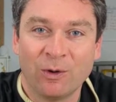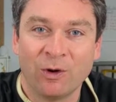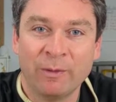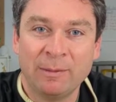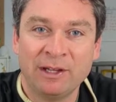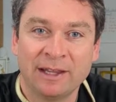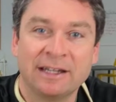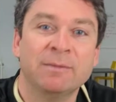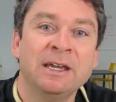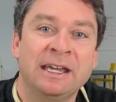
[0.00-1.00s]
or maybe
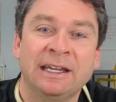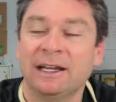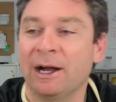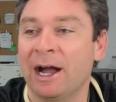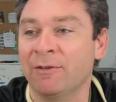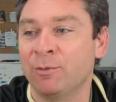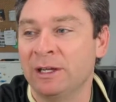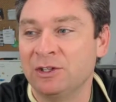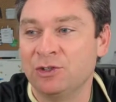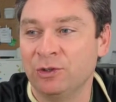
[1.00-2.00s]
like me, I've
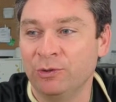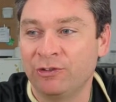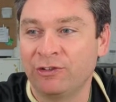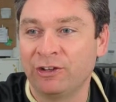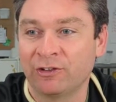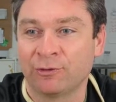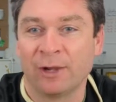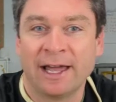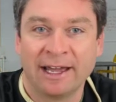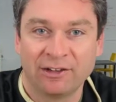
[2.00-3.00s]
been to Six
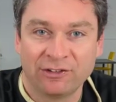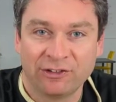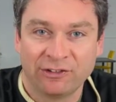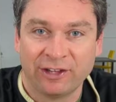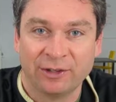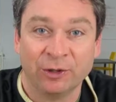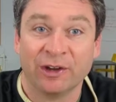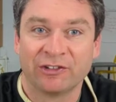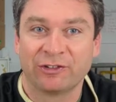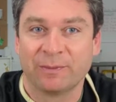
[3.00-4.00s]
Flags St.
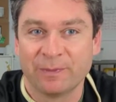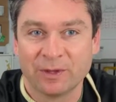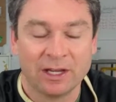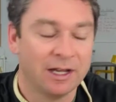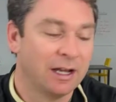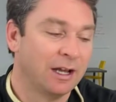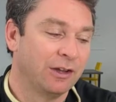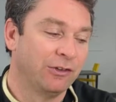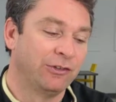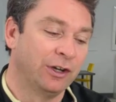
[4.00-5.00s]
Louis.
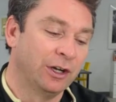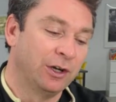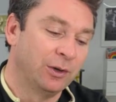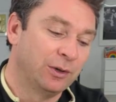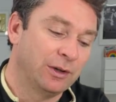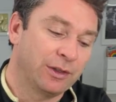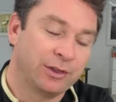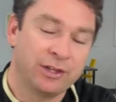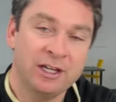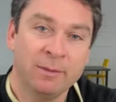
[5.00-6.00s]
So
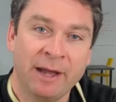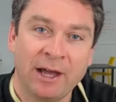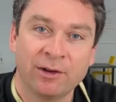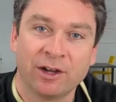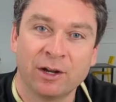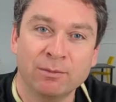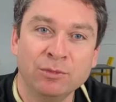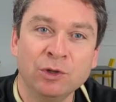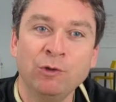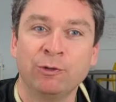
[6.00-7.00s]
think about an
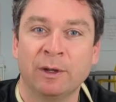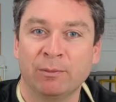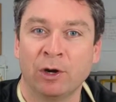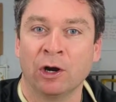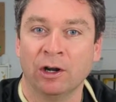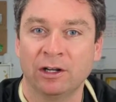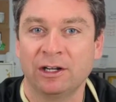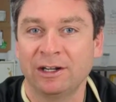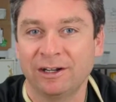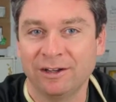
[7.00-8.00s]
amusement
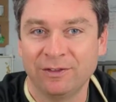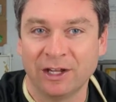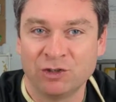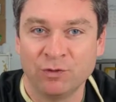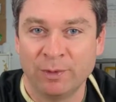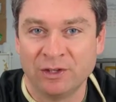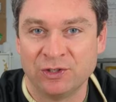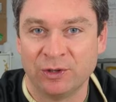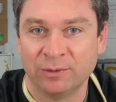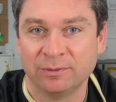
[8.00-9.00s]
park that you've been
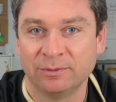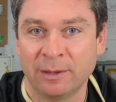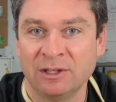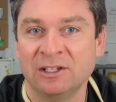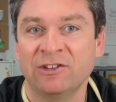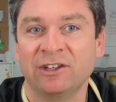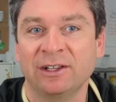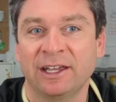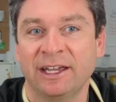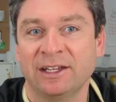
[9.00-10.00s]
to, maybe
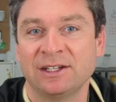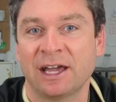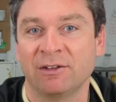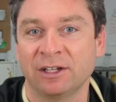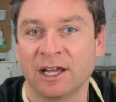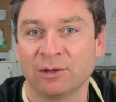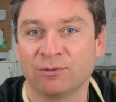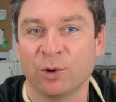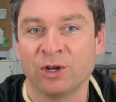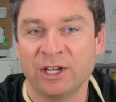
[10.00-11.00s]
Disneyland out in
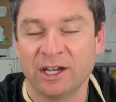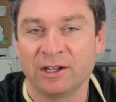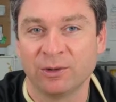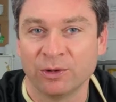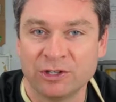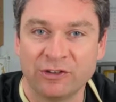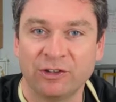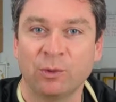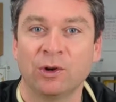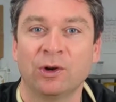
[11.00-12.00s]
California, or
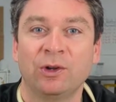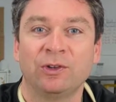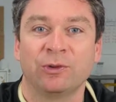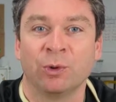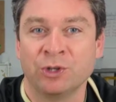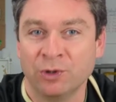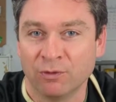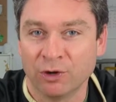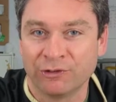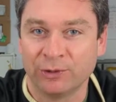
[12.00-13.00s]
Disney World, or
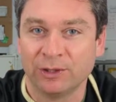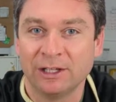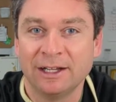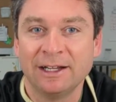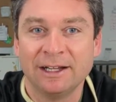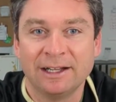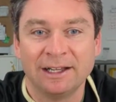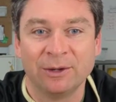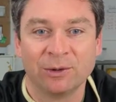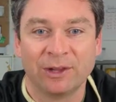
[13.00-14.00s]
Universal
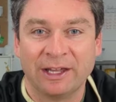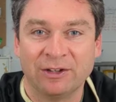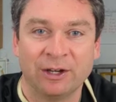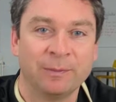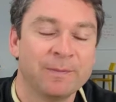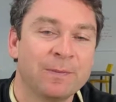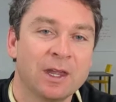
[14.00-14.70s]
in Orlando.